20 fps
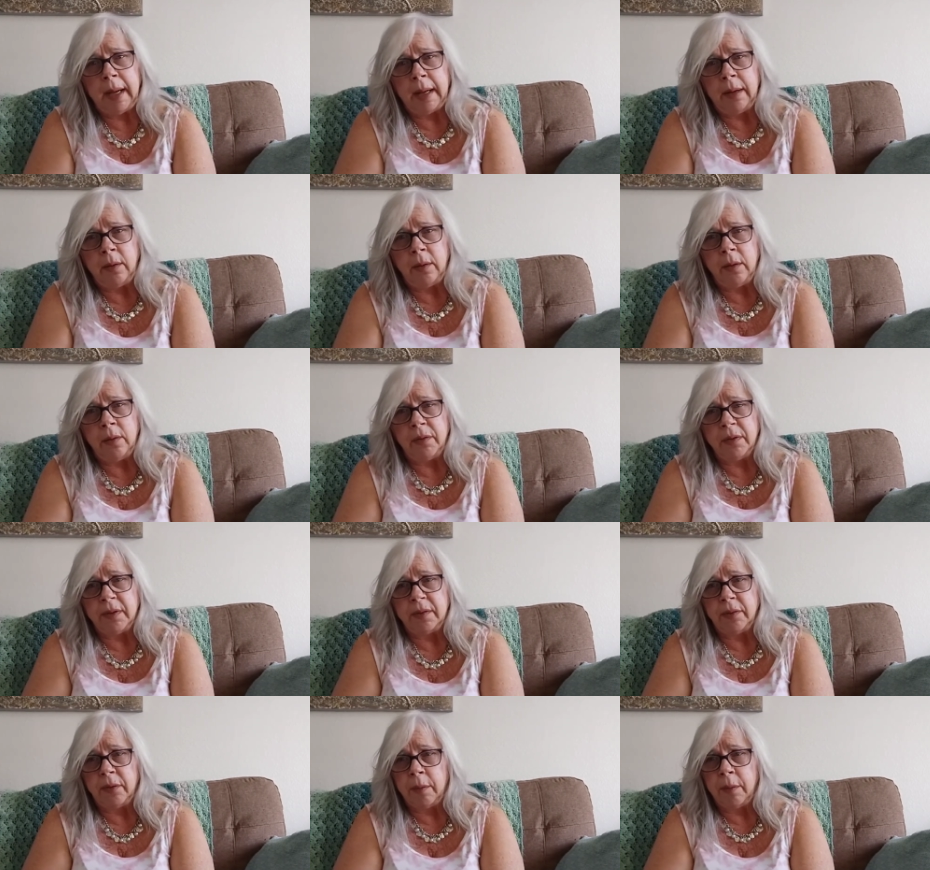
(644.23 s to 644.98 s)
I don't know if
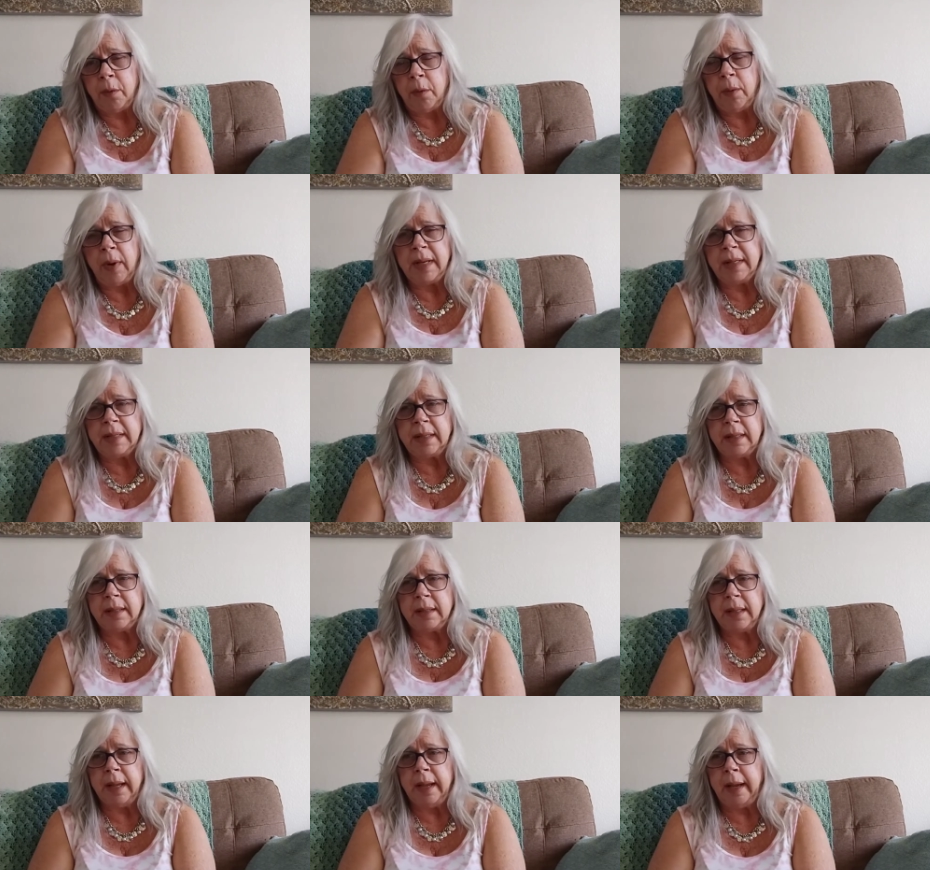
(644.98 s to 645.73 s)
it's from the
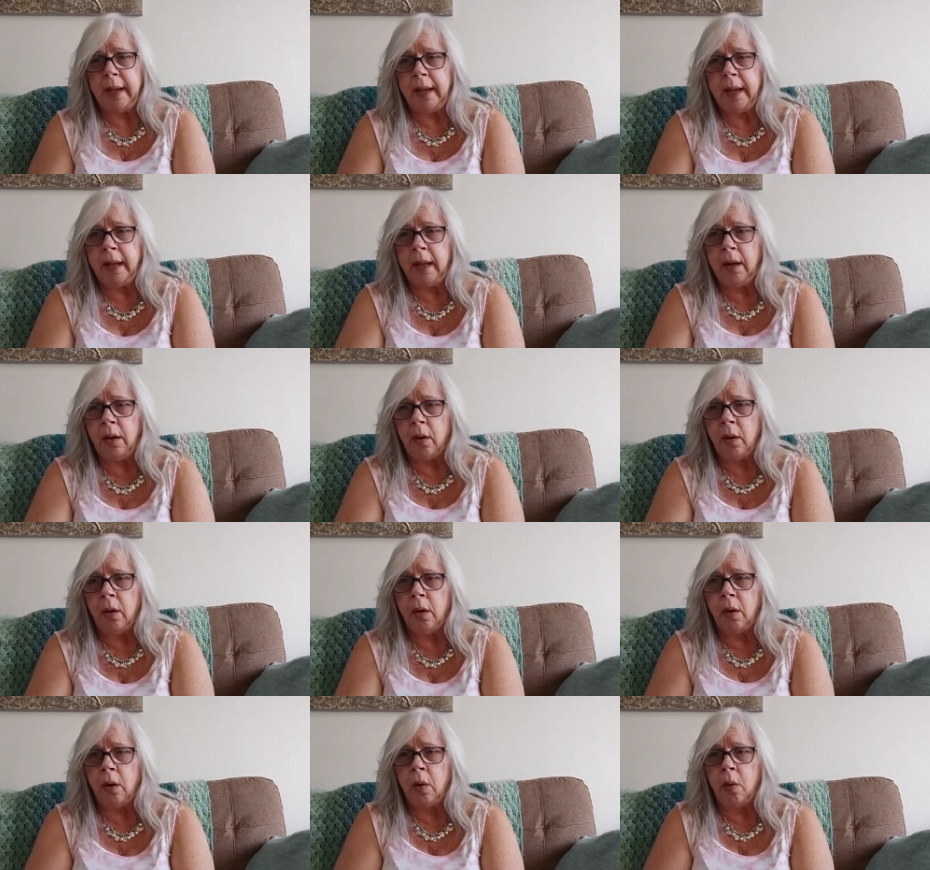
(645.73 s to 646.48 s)
restless leg
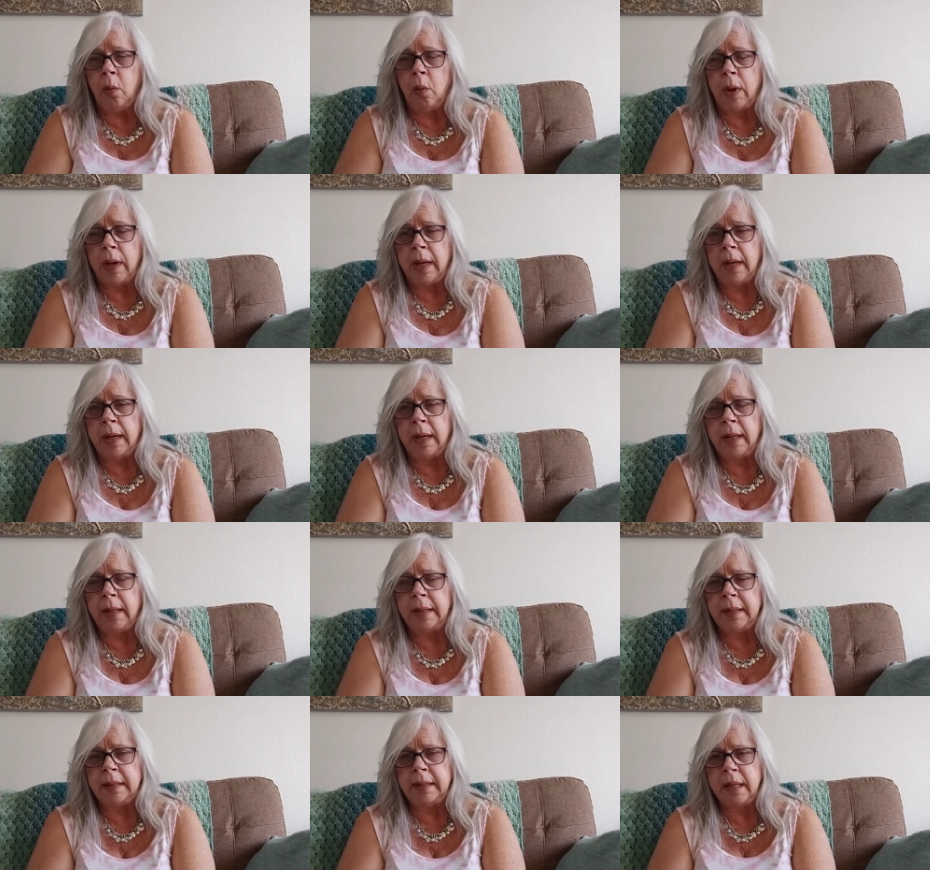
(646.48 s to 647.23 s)
or, or what it
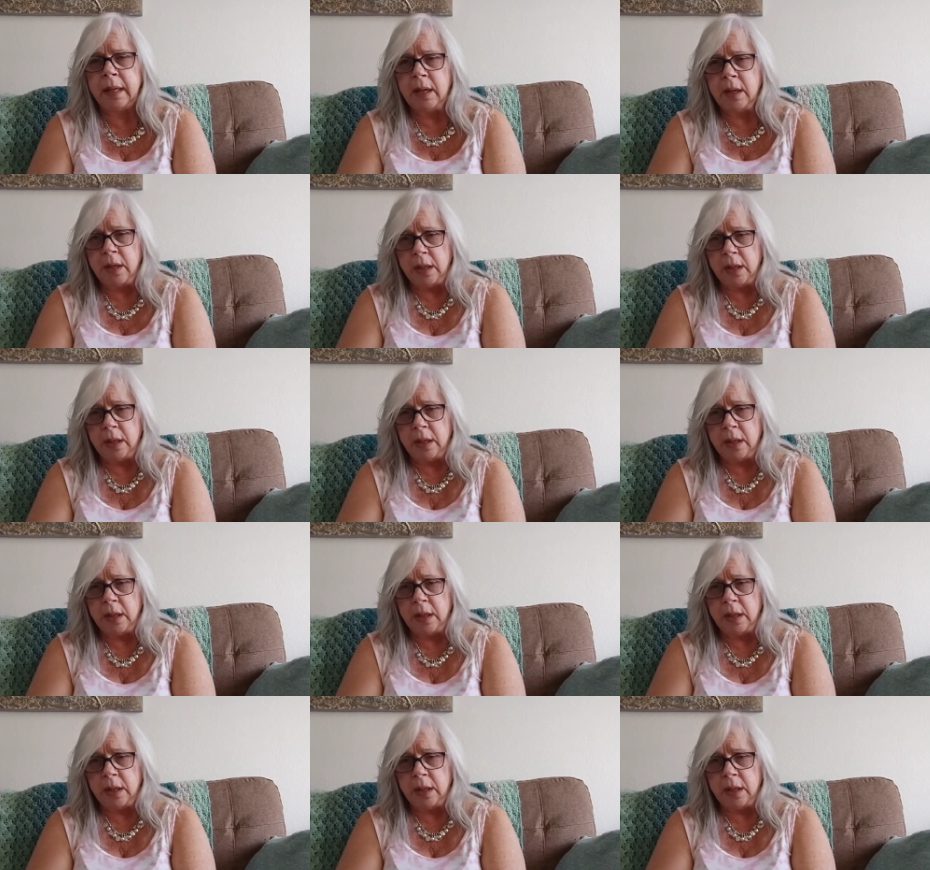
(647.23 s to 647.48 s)
is.